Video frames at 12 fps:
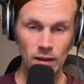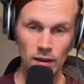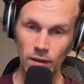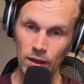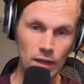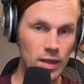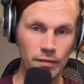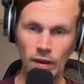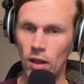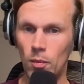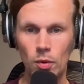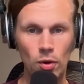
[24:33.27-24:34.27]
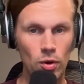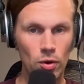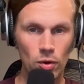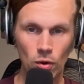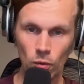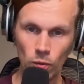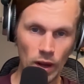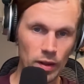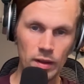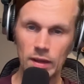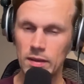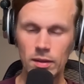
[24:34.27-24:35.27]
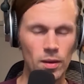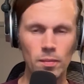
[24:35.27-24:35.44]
lead developer or run this,